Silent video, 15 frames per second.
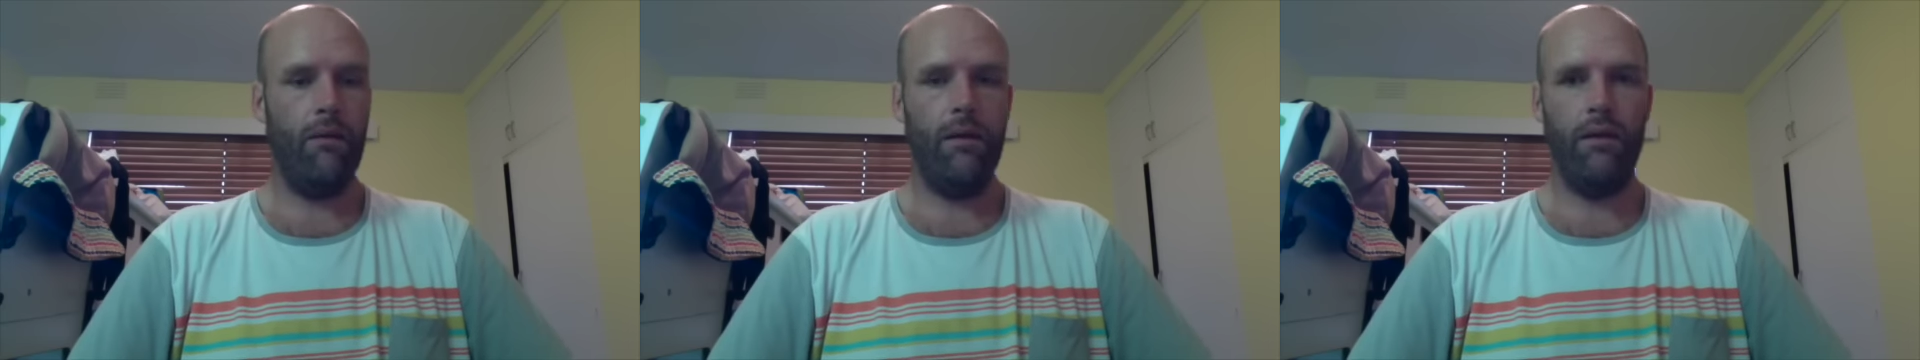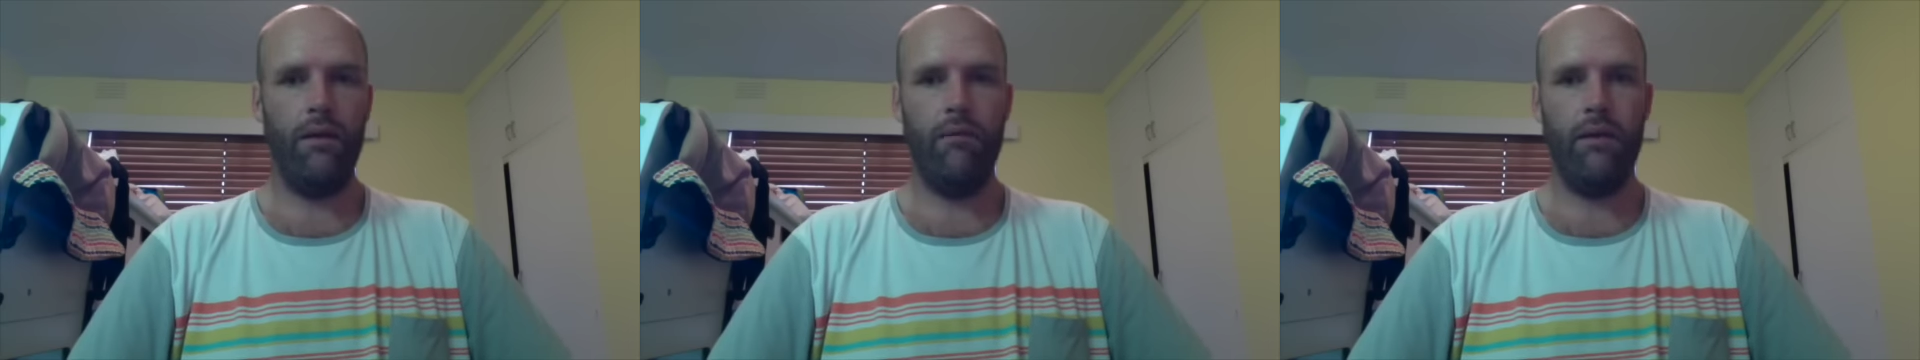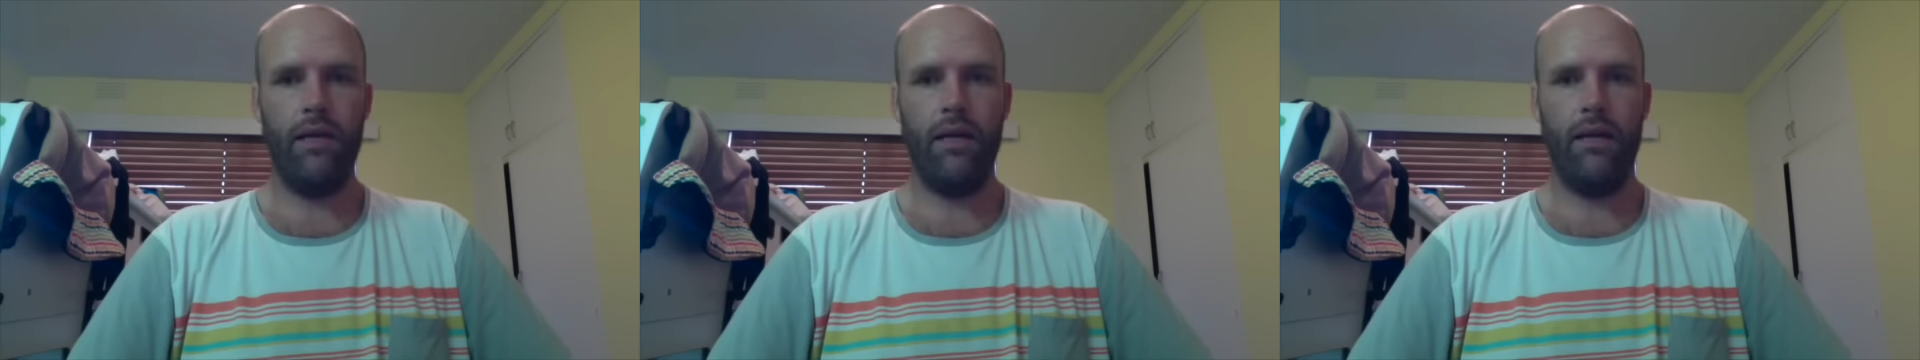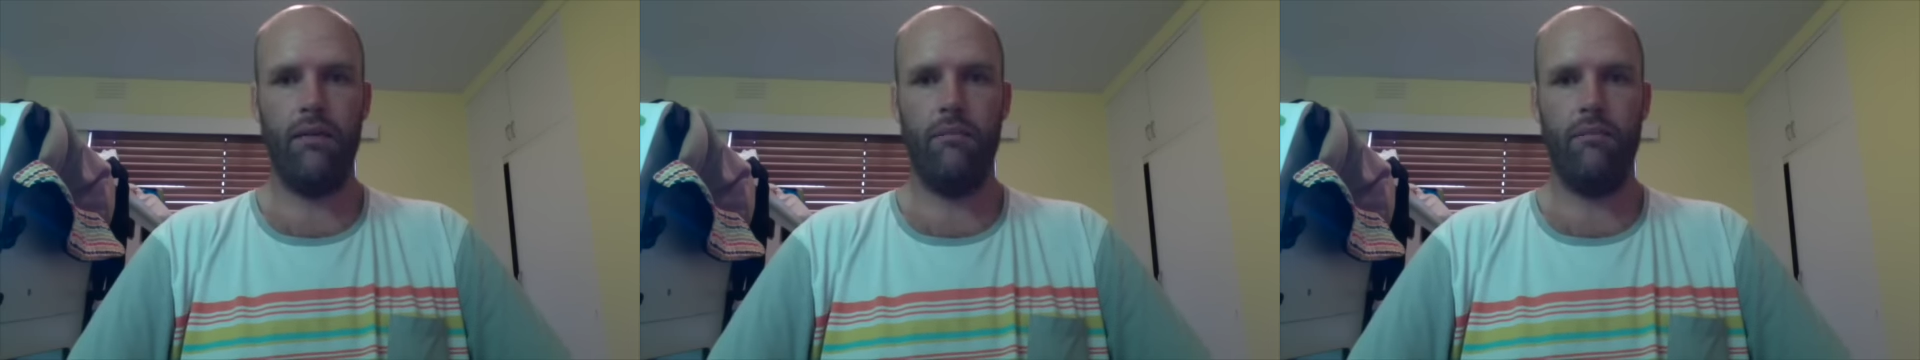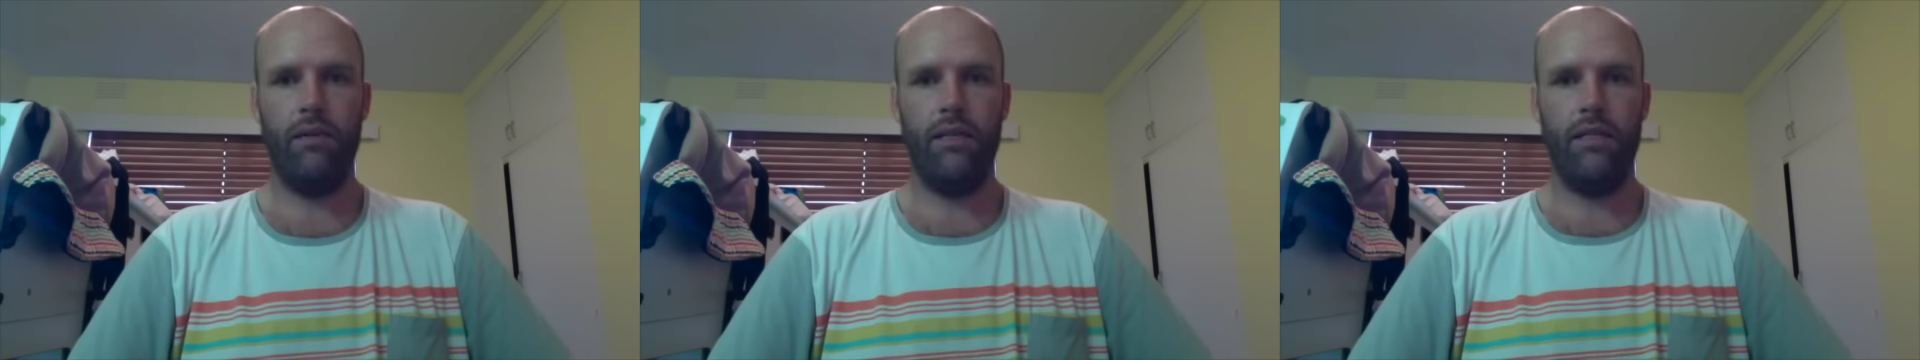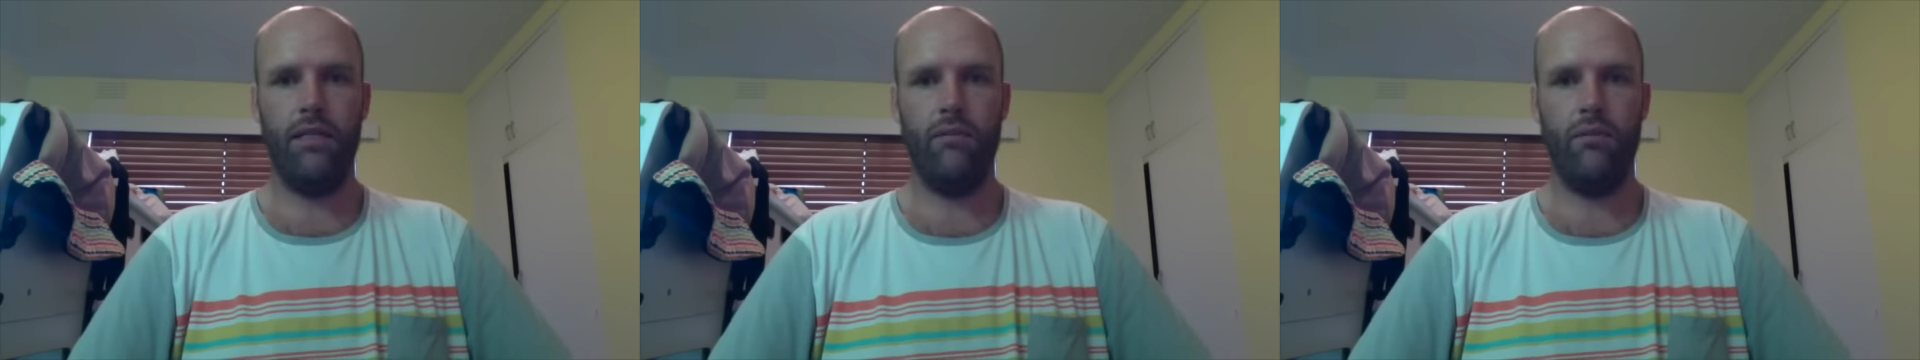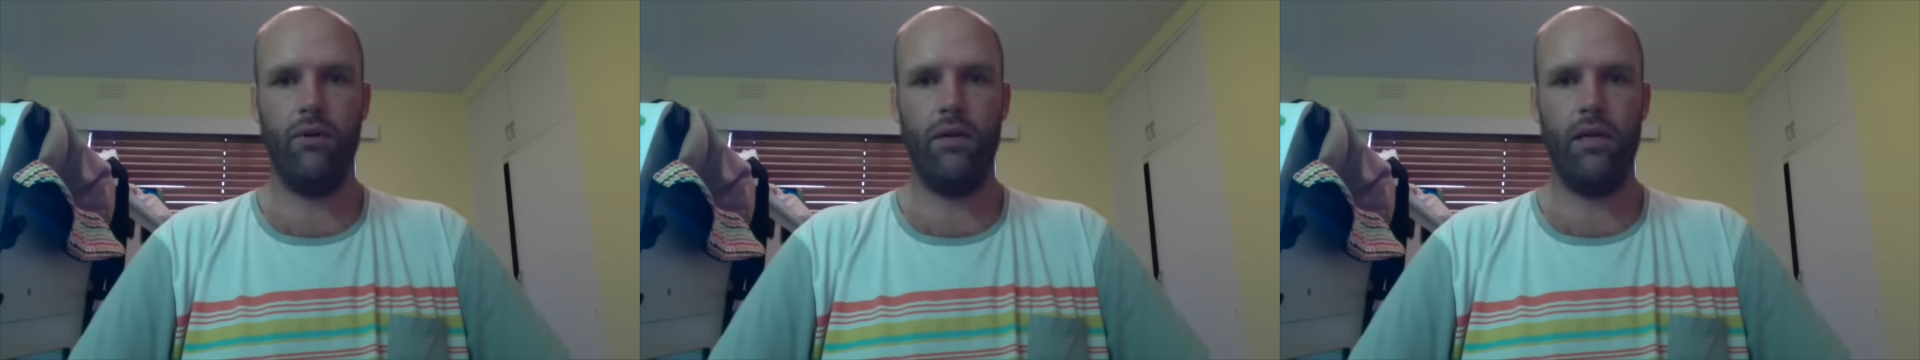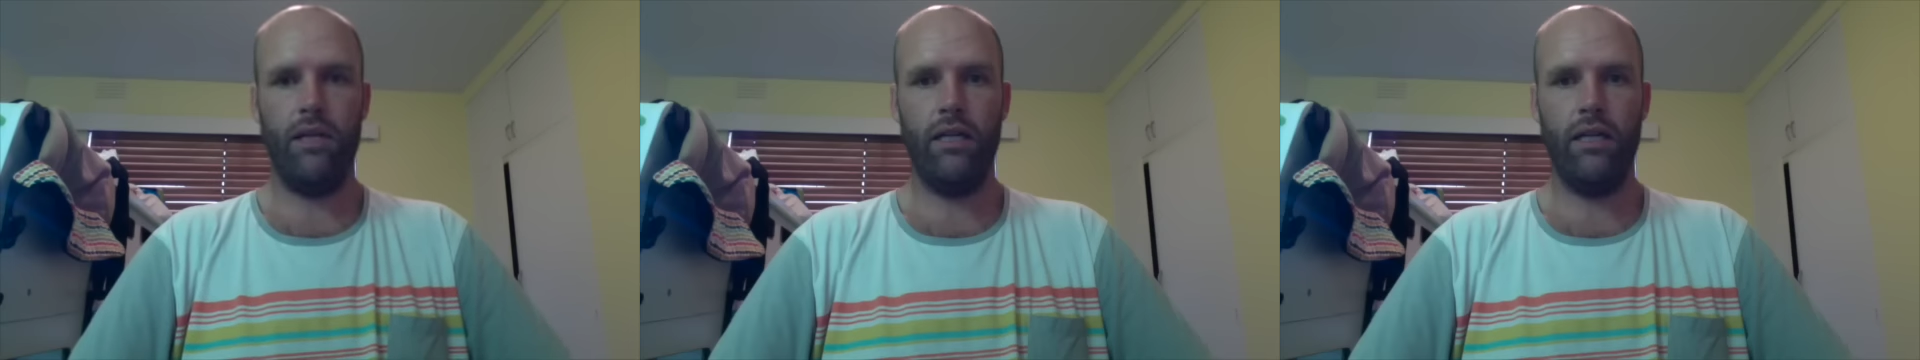we can't be
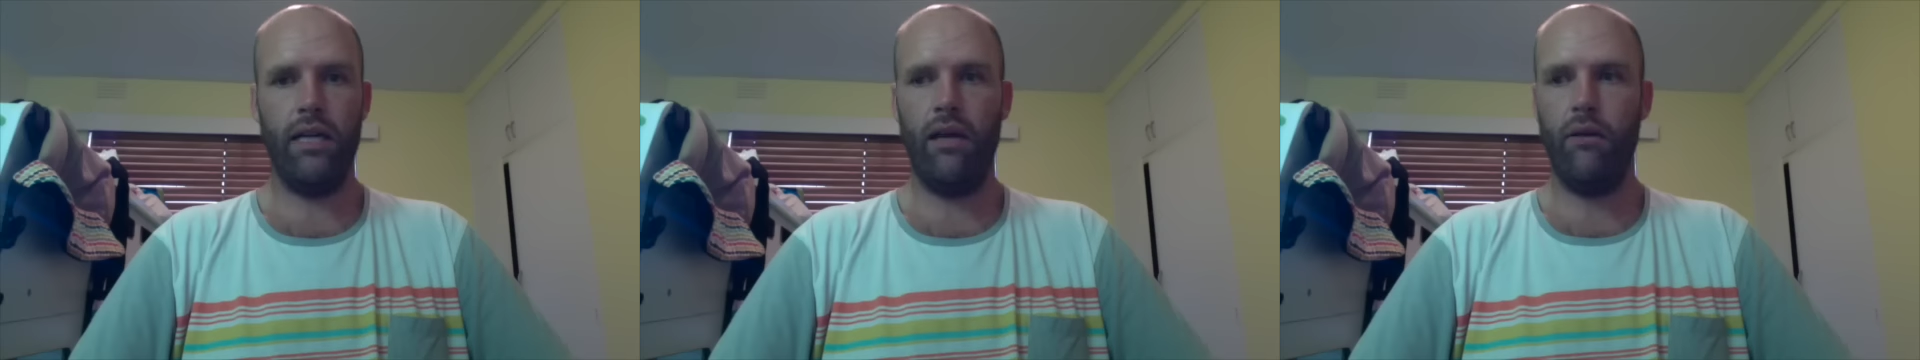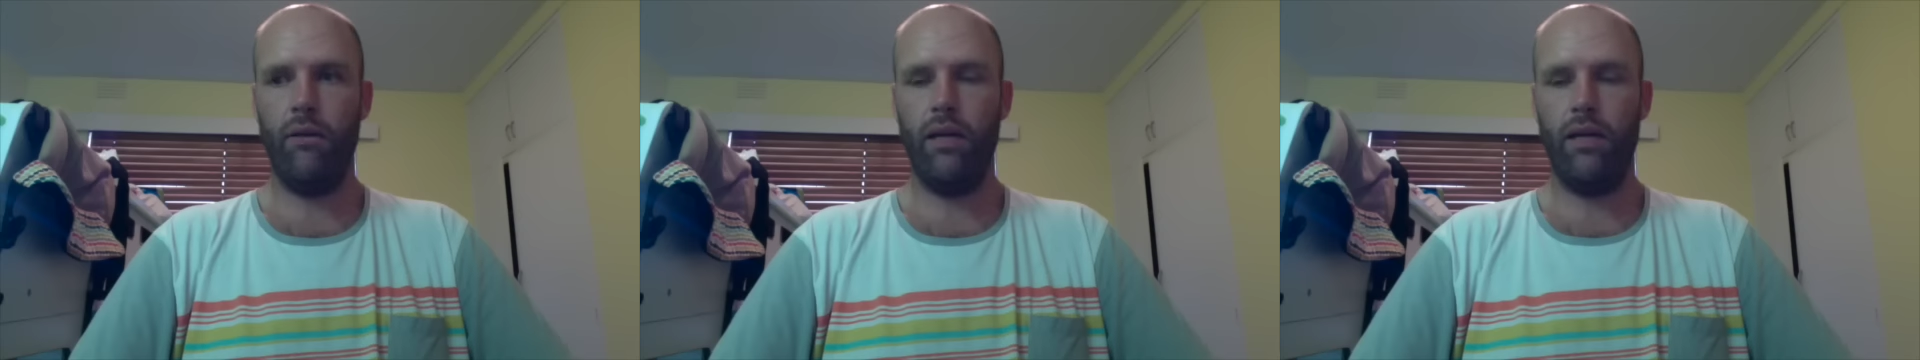disappointed in how it went.